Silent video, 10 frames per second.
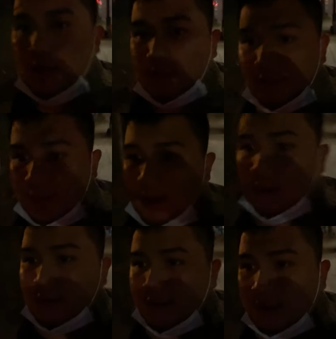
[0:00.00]
and
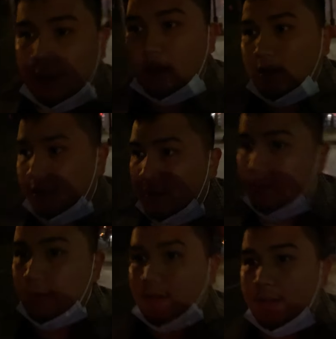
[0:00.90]
then
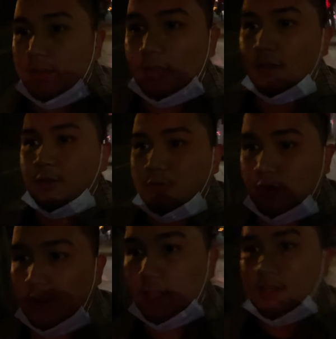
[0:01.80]
we're gonna go
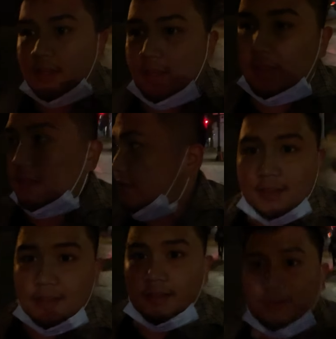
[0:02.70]
drink.
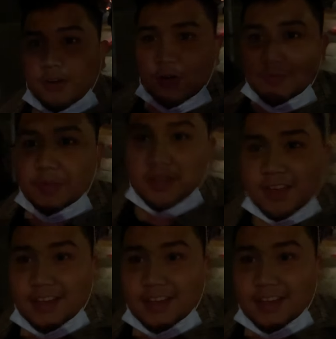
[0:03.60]
You know how it be.